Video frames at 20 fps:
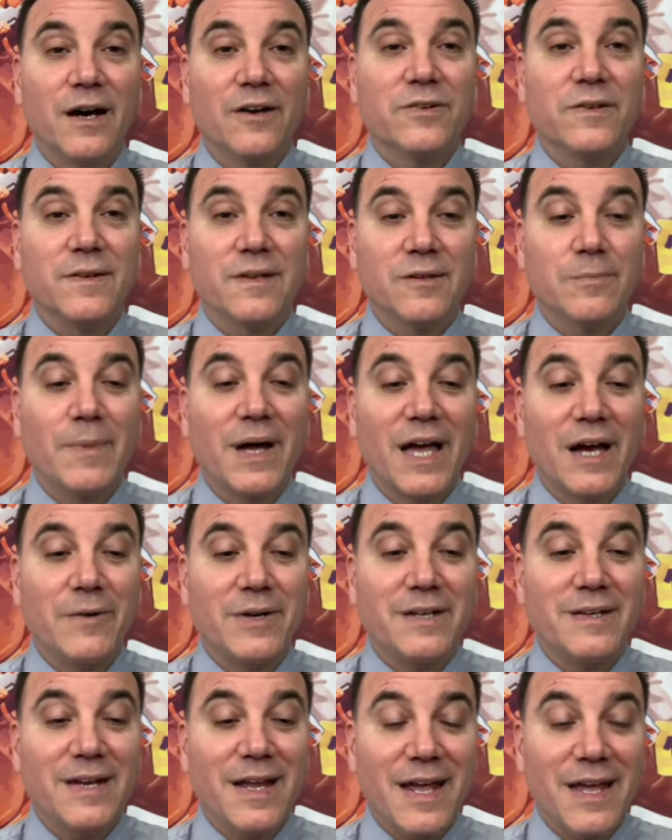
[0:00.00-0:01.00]
So this mile
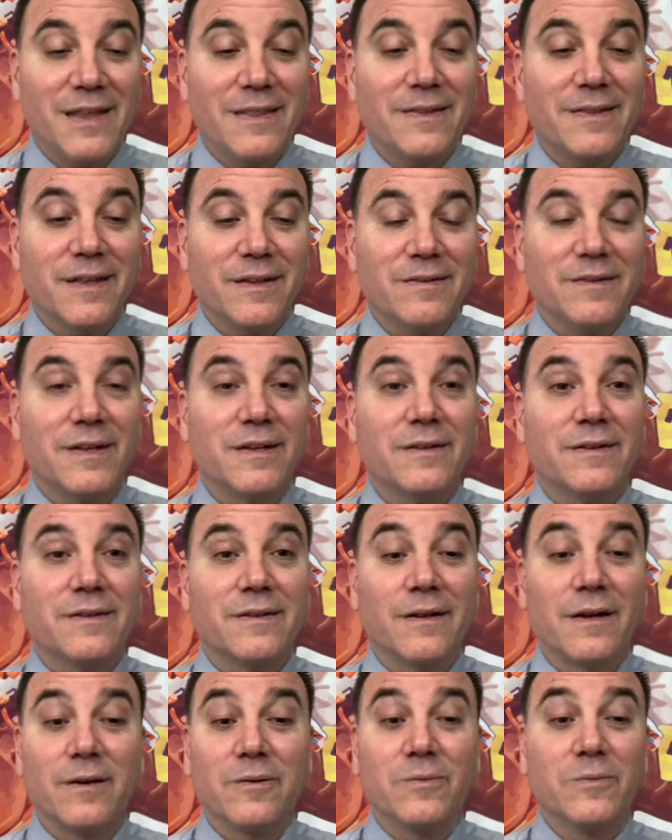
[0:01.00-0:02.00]
and an 1/8
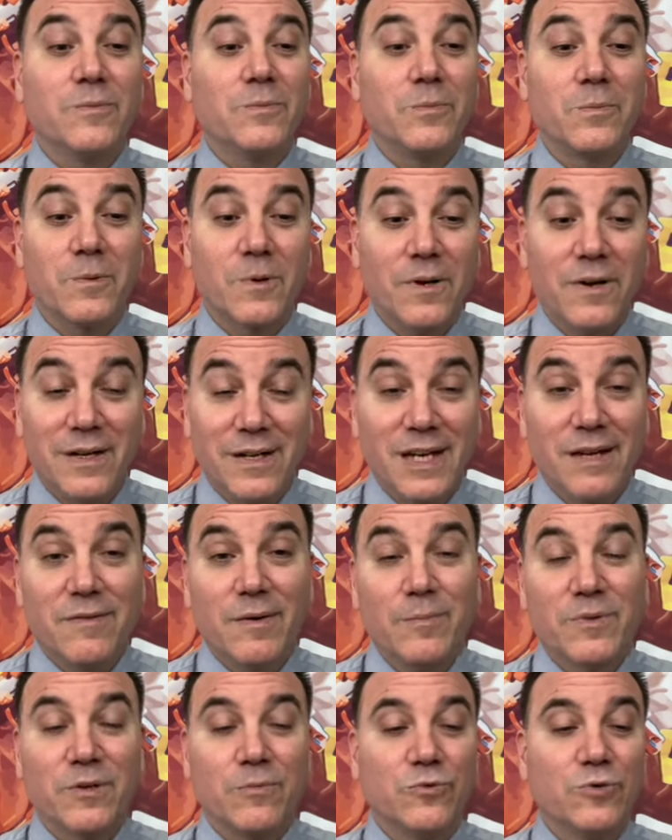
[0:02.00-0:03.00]
distance could give
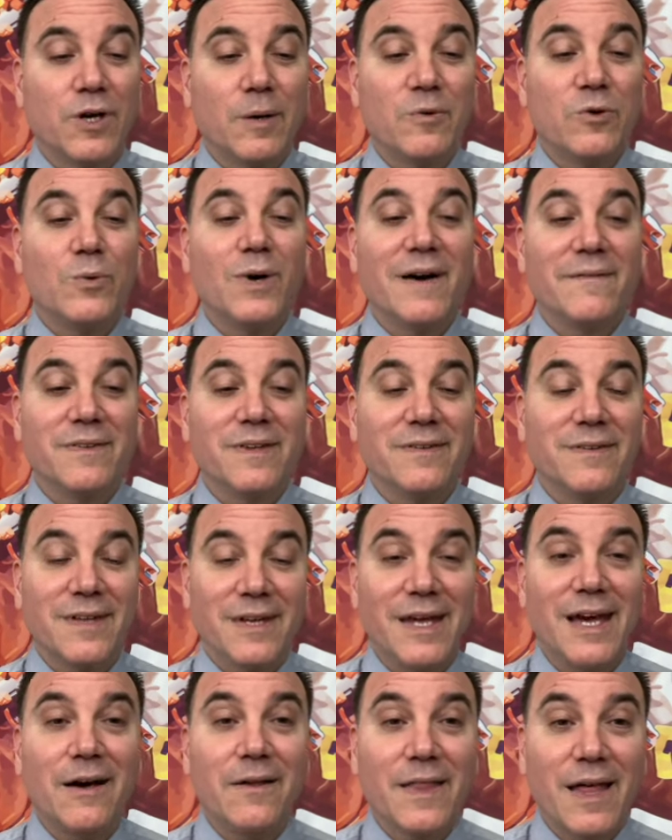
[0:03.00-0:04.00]
him some trouble. We'll have to
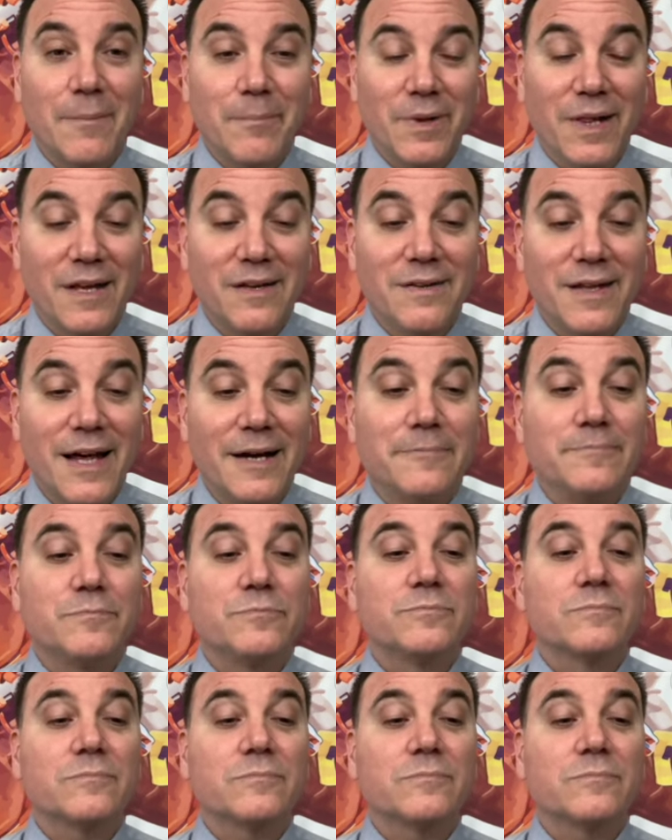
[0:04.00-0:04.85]
see how that plays out.